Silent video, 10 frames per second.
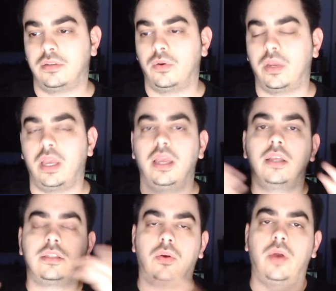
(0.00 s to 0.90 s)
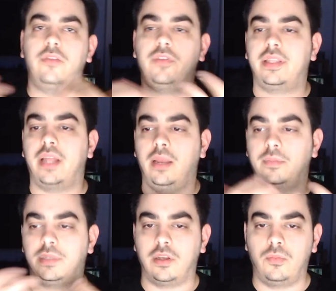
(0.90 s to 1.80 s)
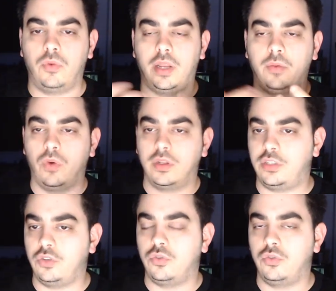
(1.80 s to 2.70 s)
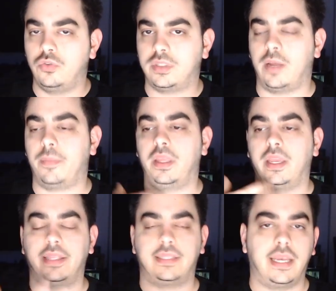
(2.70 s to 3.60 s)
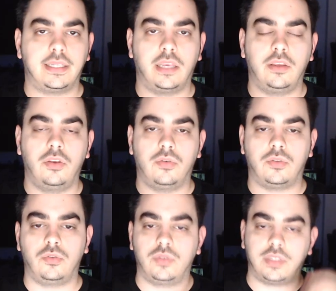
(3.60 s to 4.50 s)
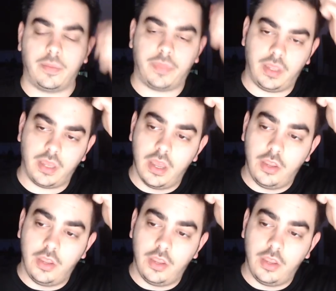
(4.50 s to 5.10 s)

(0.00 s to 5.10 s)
Okay? So every time someone wants you to do something, is asking you to do something,